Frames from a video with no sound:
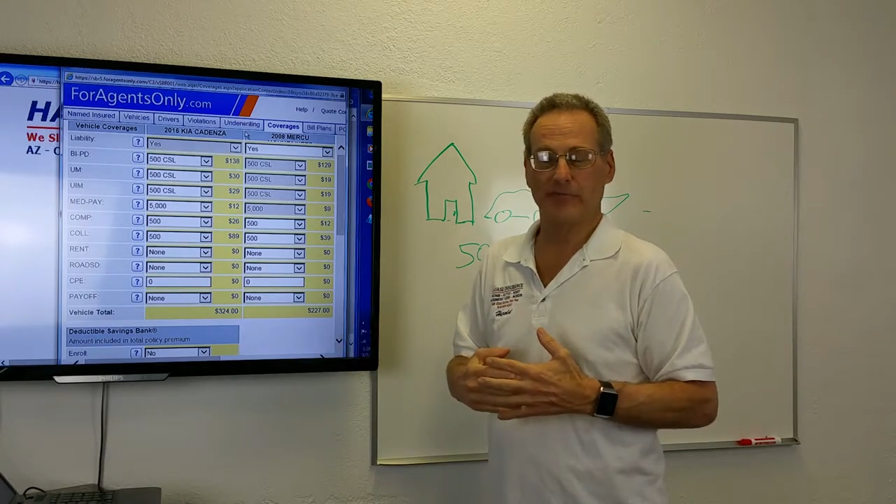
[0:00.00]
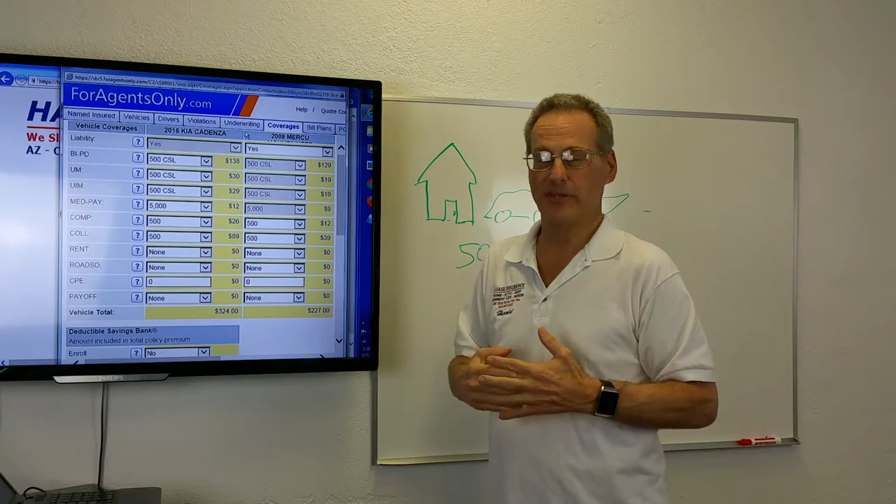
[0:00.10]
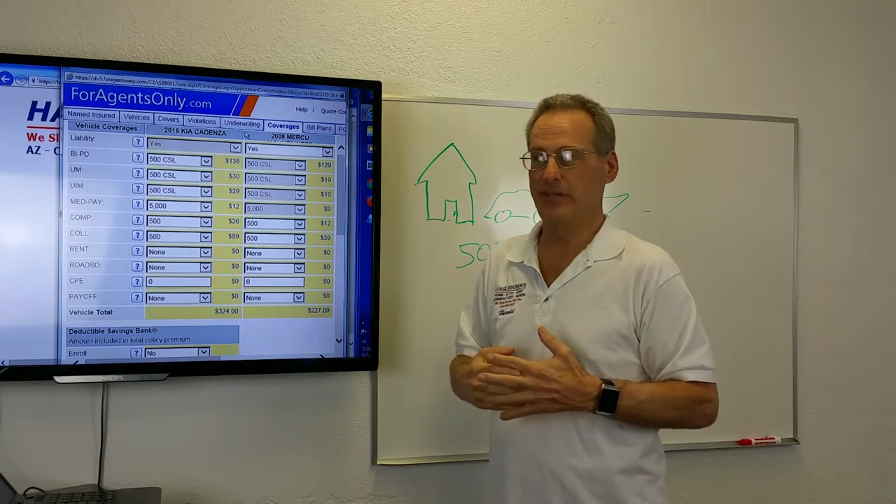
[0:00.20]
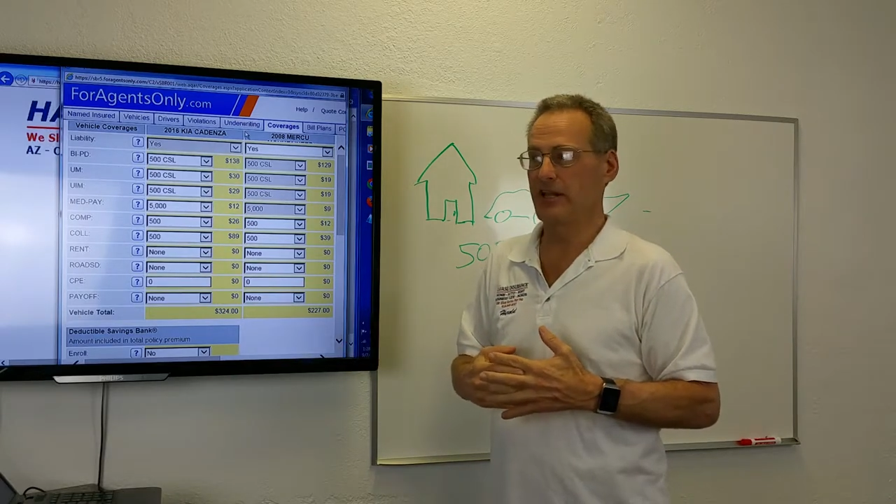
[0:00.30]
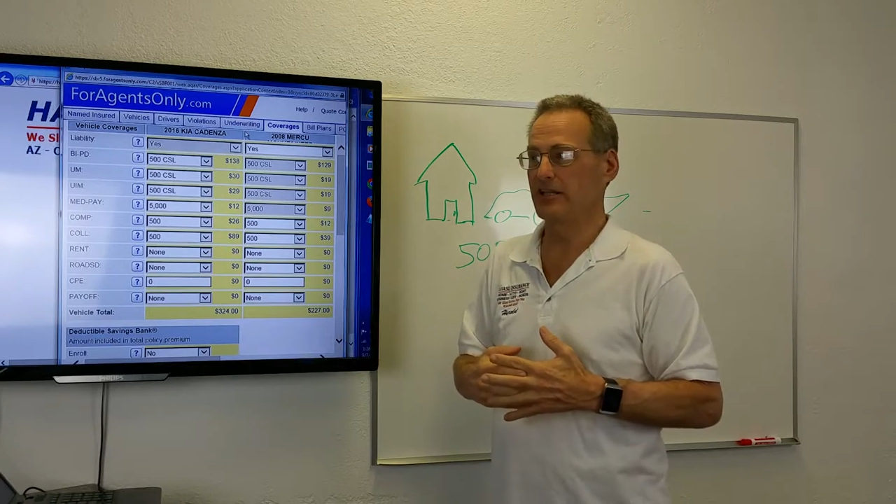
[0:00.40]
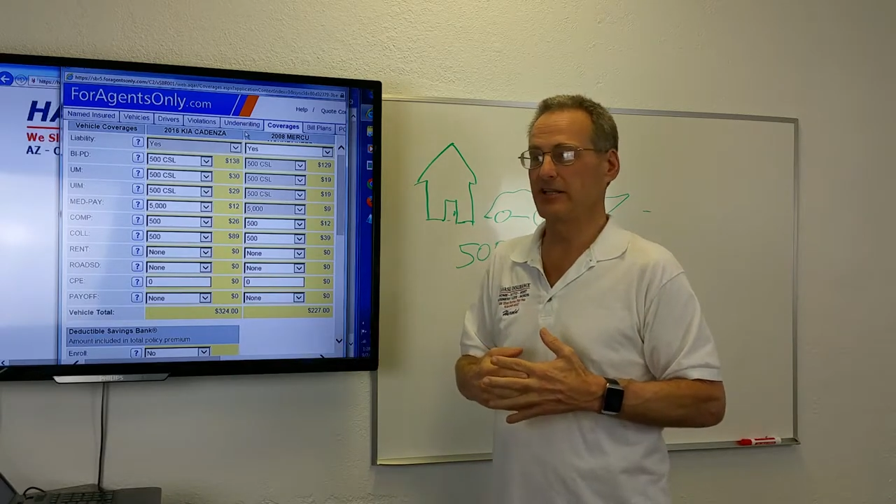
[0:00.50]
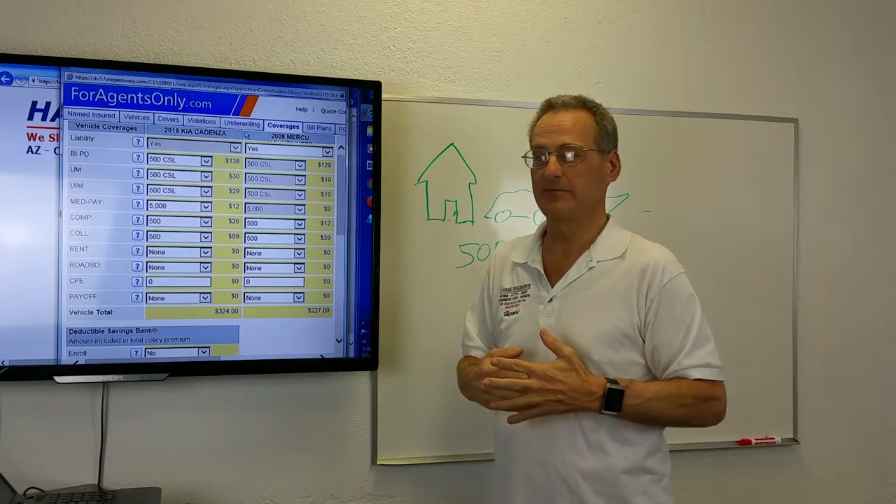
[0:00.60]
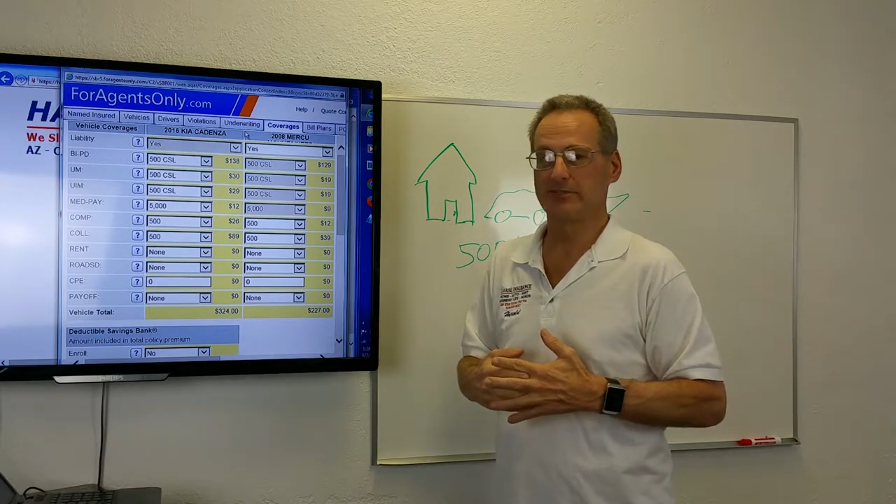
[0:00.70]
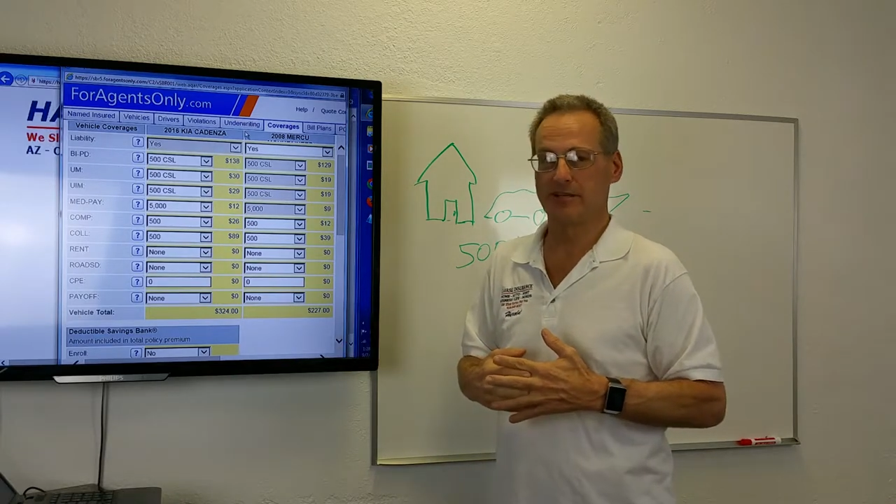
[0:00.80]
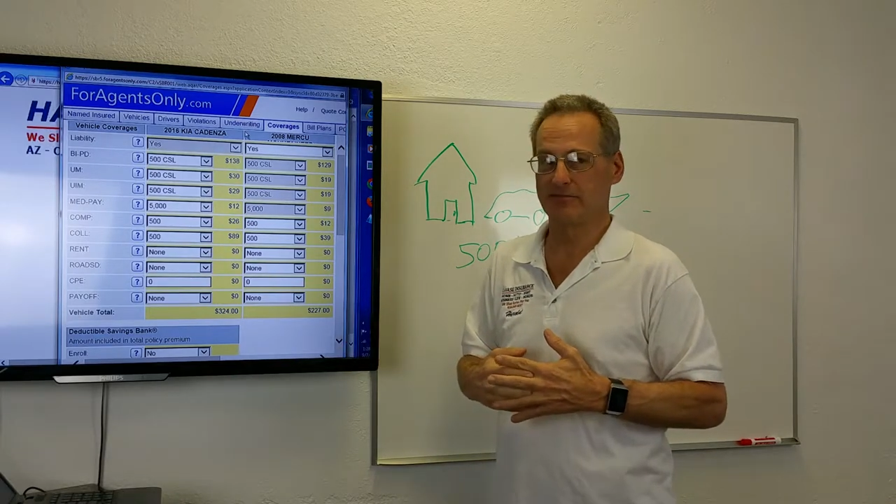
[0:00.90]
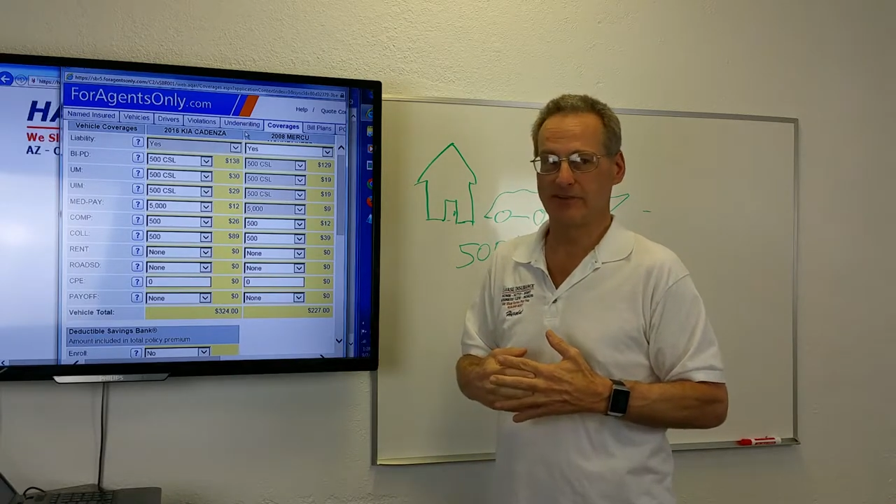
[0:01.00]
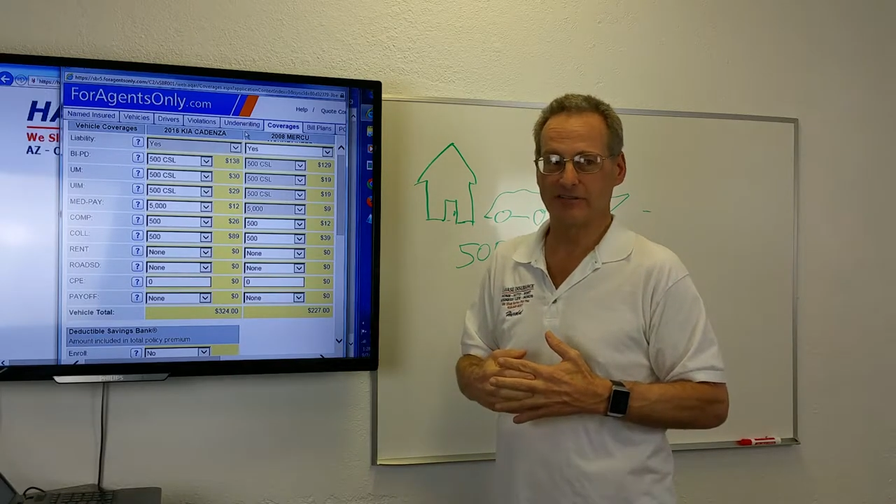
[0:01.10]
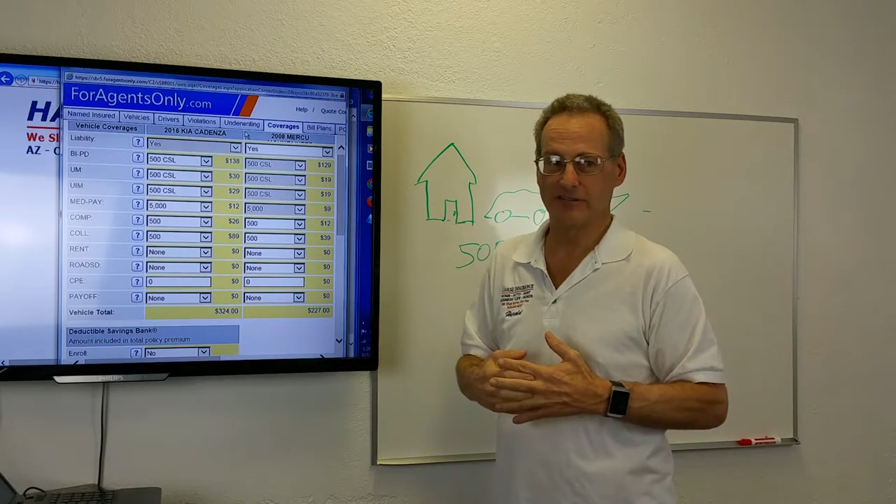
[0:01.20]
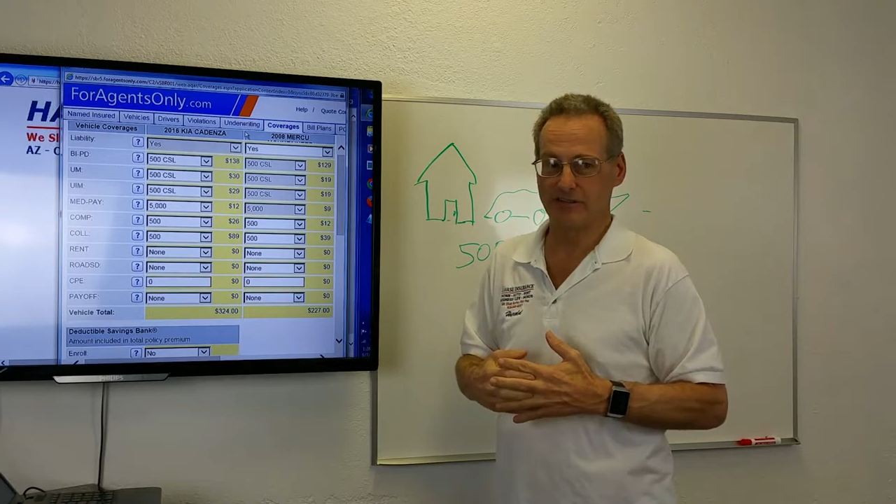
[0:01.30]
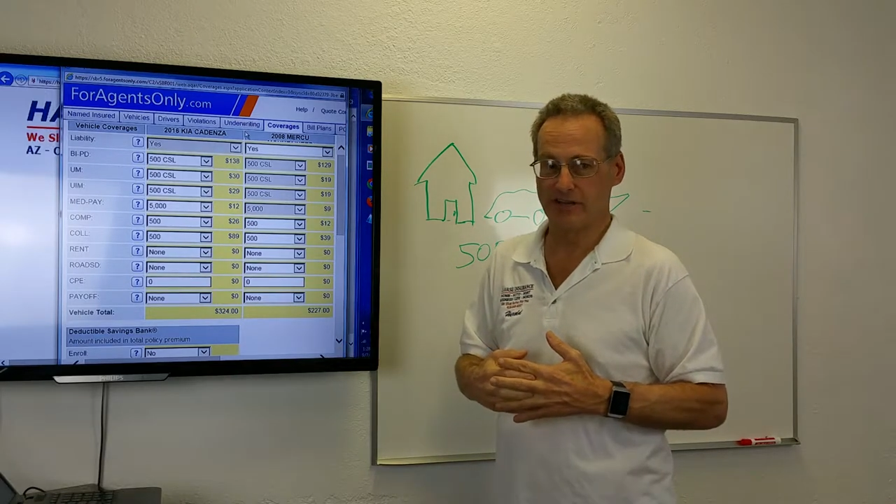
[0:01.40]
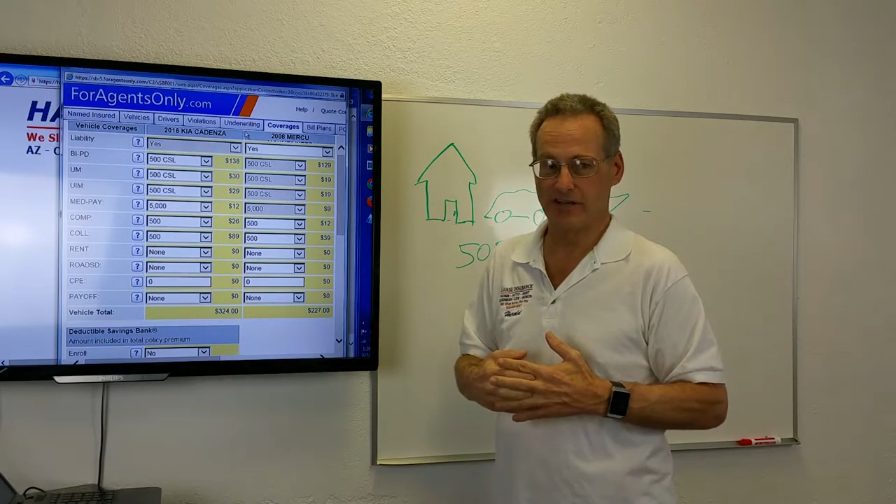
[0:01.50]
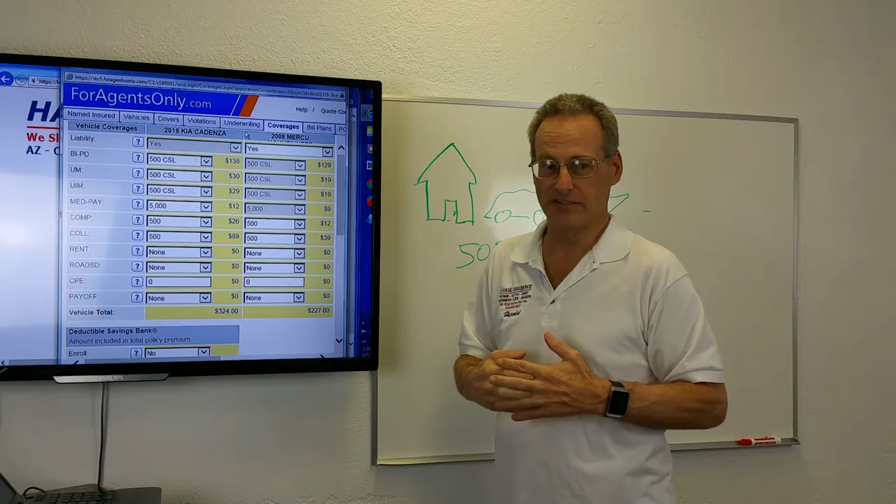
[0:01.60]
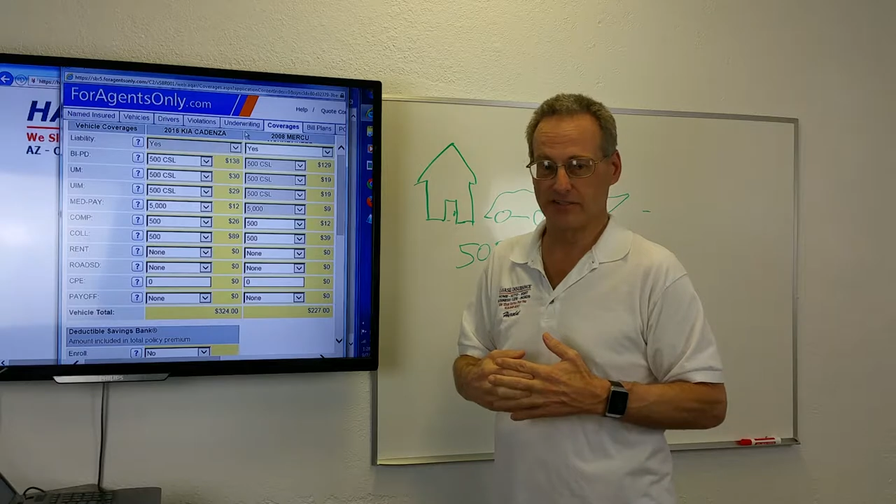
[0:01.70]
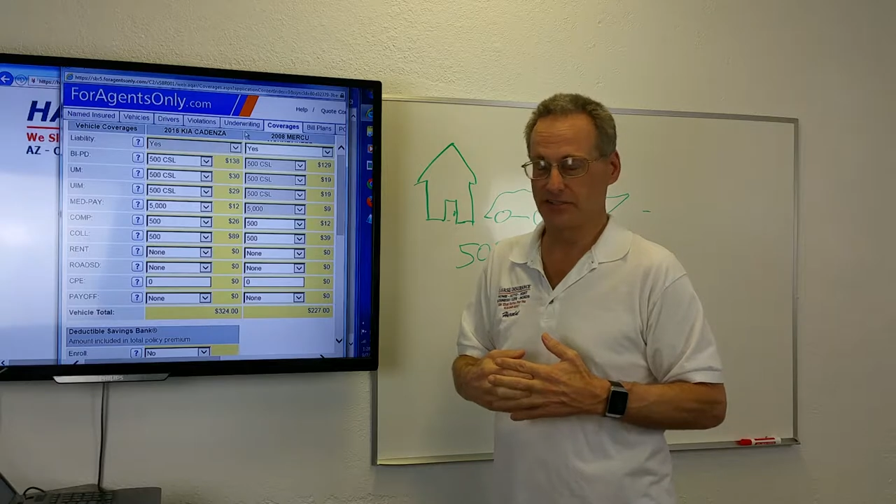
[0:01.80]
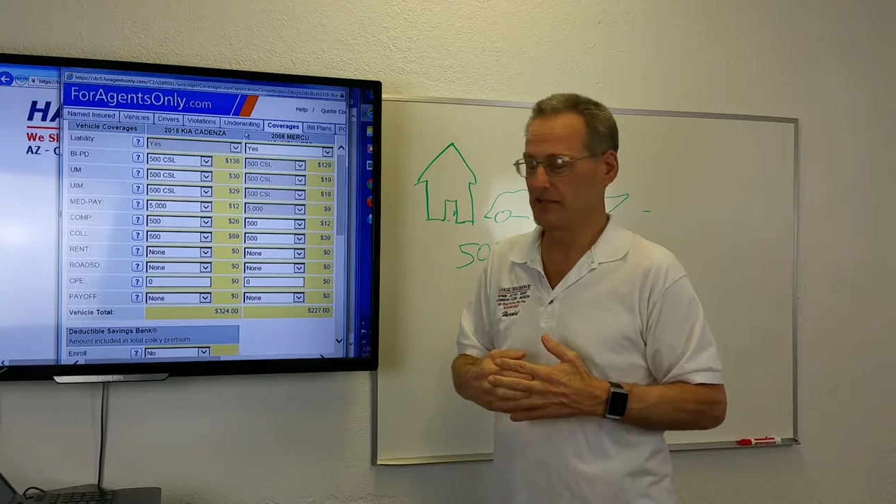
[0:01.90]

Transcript: And that claim is not 500,000.